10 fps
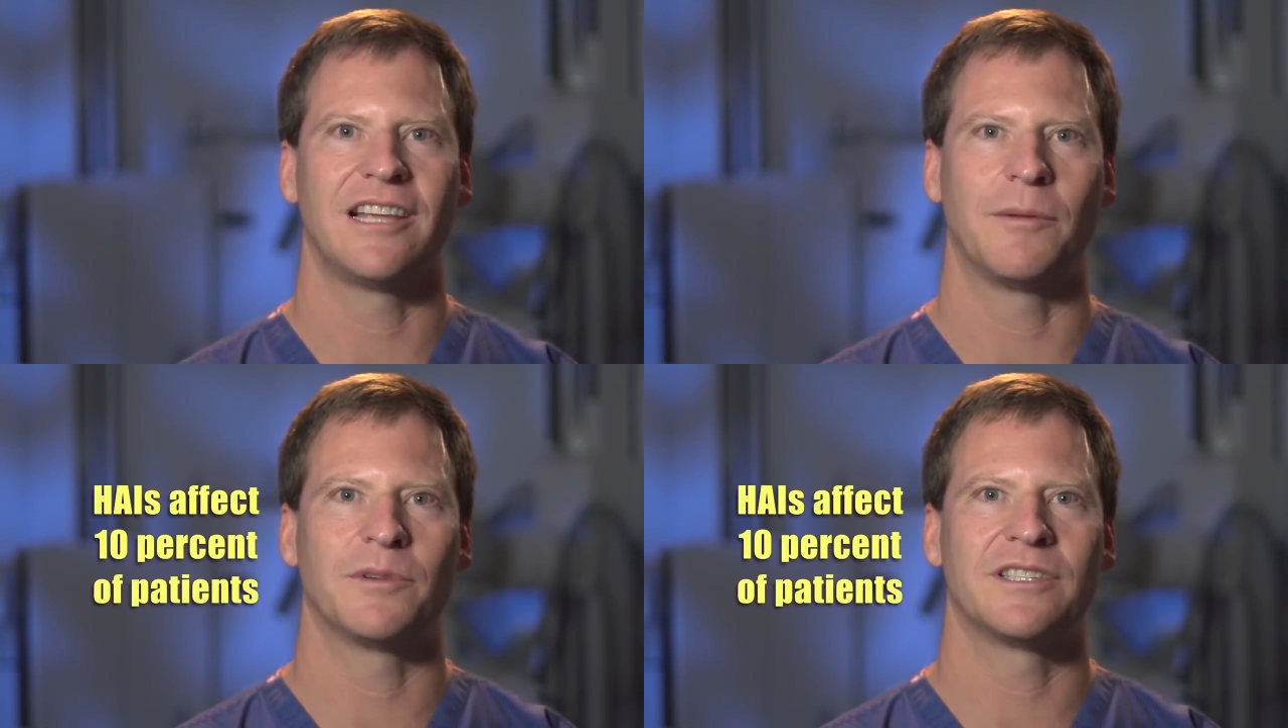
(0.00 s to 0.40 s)

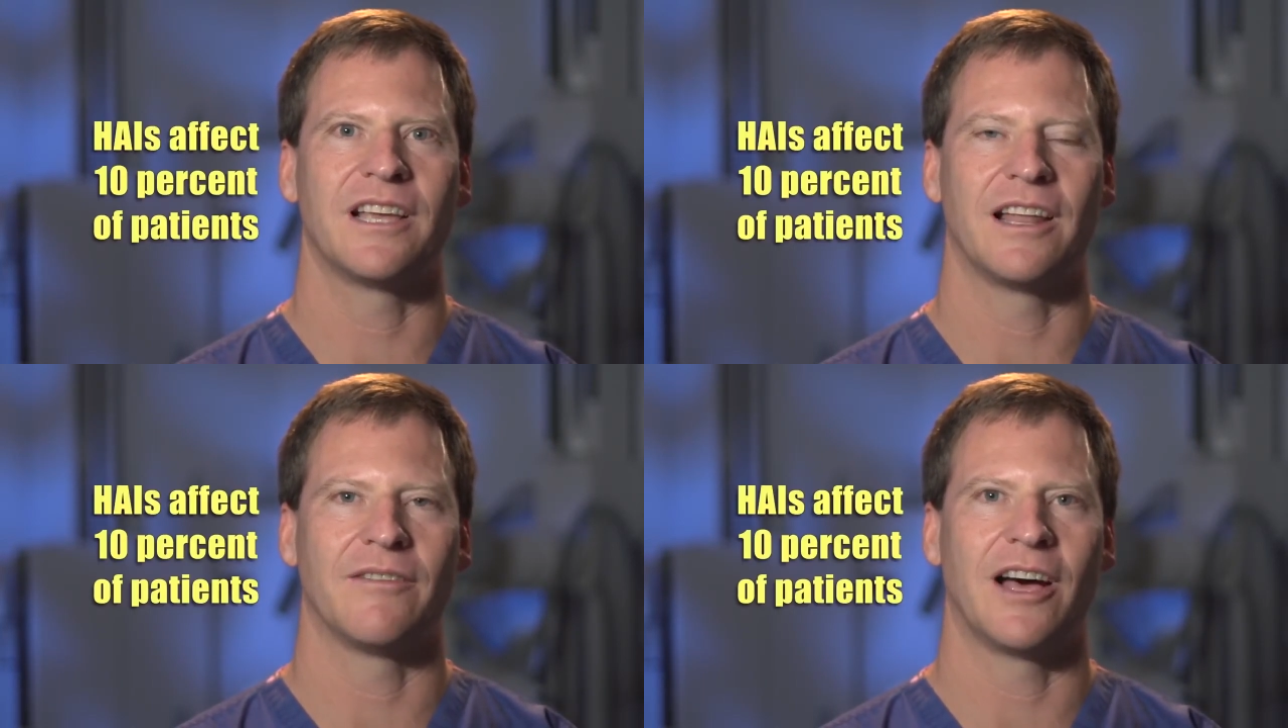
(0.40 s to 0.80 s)

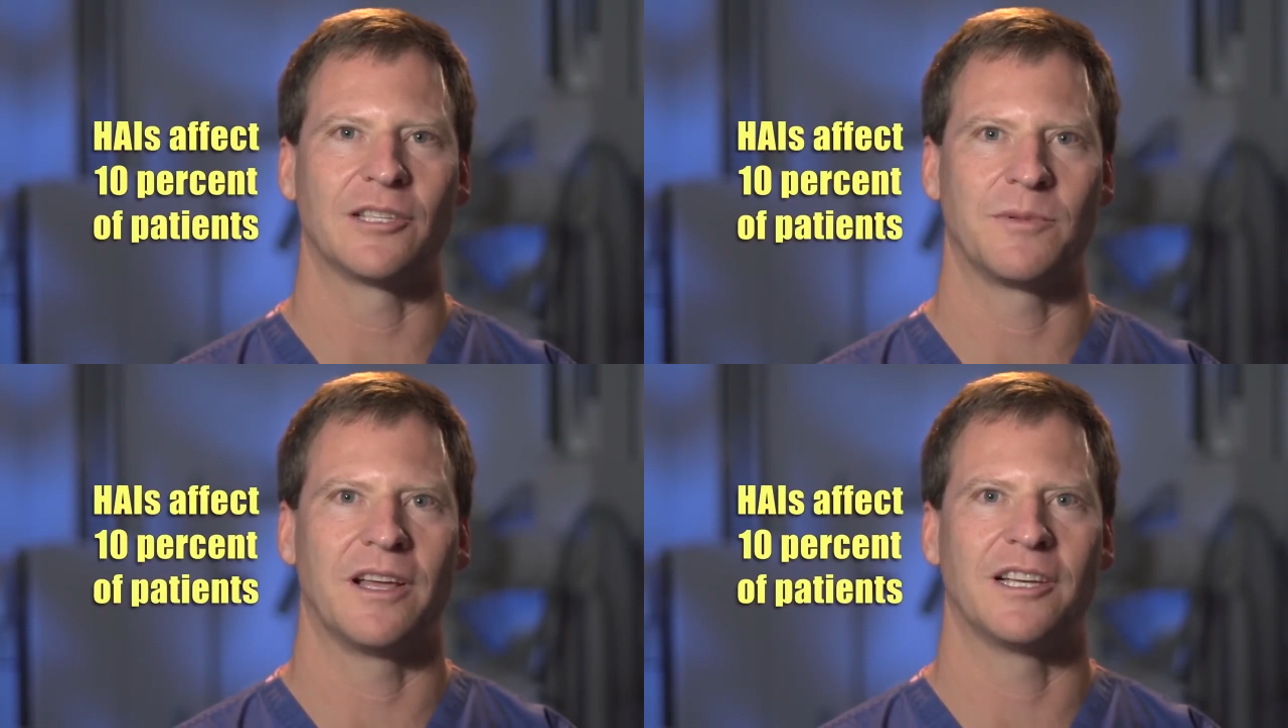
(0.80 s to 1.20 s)
10% of
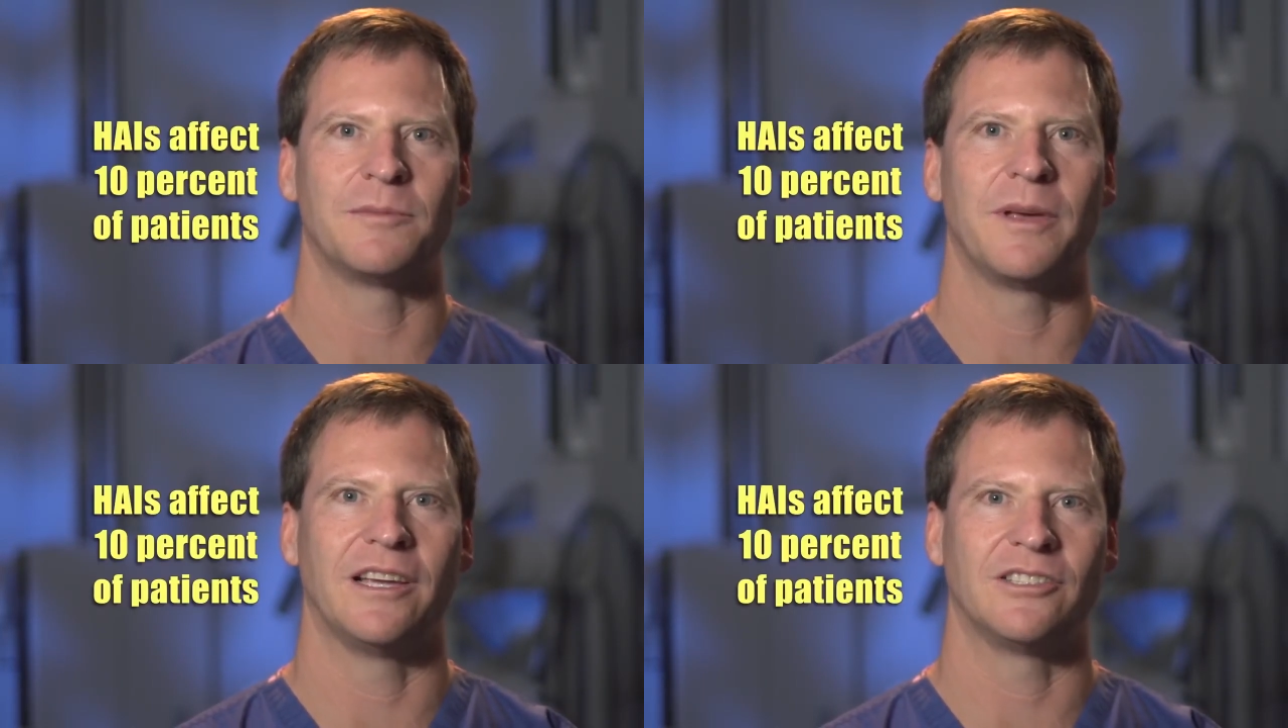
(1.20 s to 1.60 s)

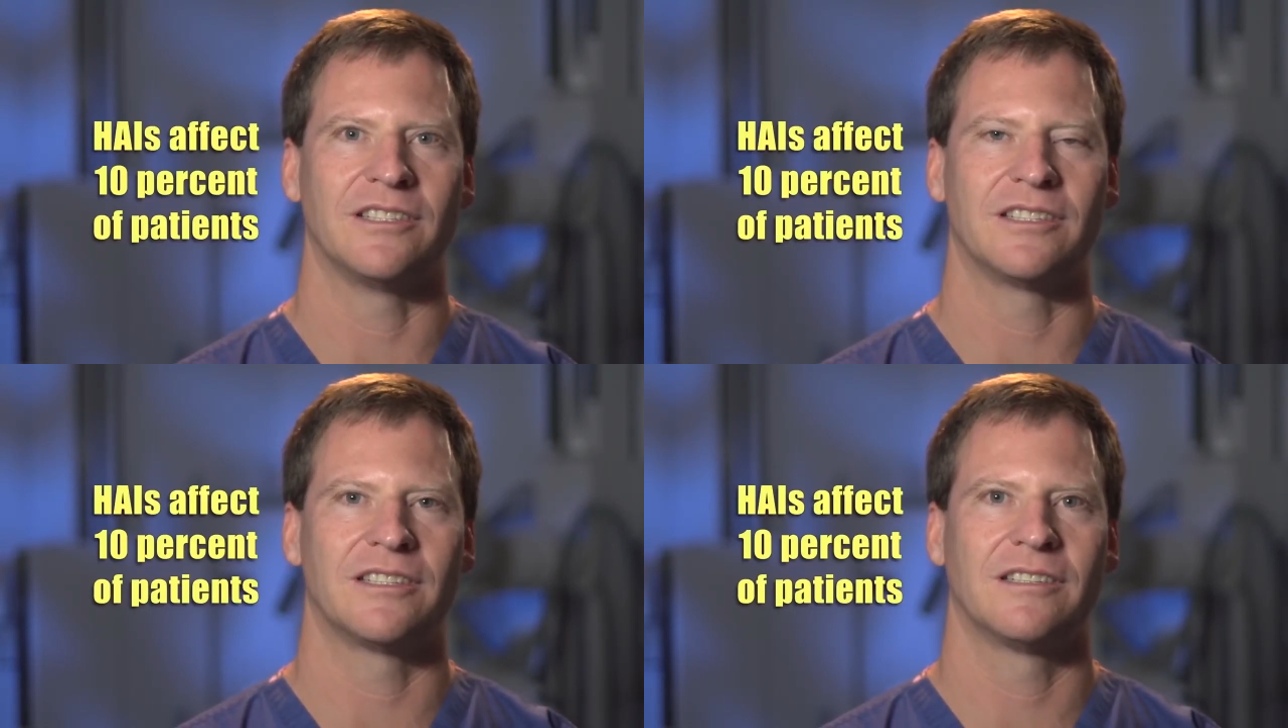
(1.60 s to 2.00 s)
hospitalized
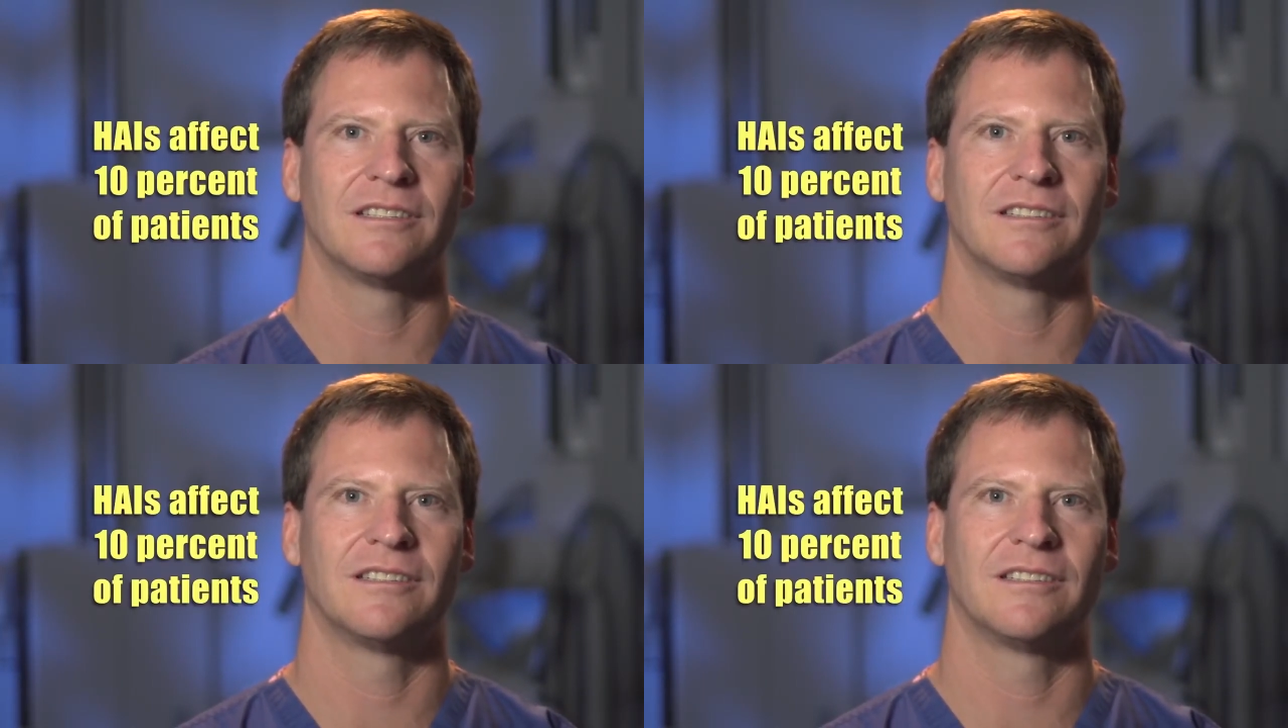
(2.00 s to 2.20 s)
patients.